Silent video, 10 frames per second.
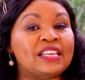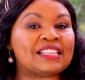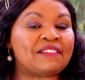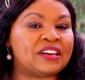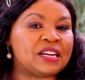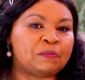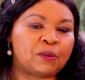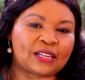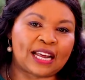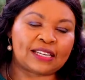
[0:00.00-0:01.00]
These are very
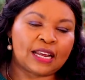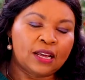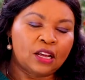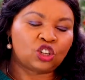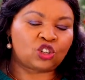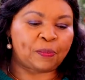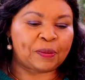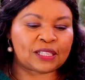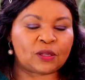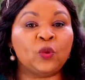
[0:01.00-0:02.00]
important
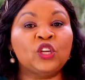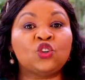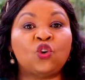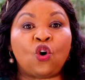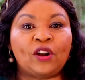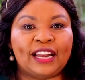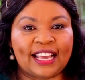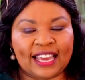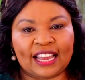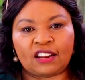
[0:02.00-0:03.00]
topics which you
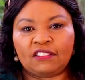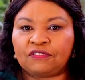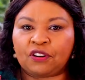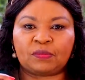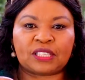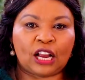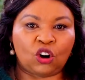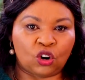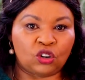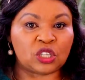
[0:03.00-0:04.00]
only get from
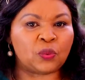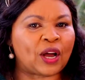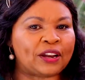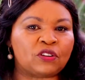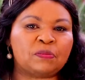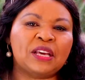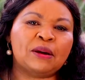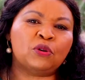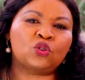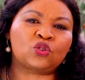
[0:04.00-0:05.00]
psychology. We cannot be
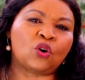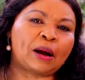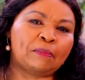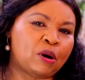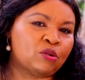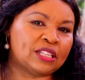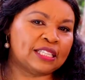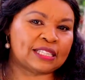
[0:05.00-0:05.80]
able to talk about this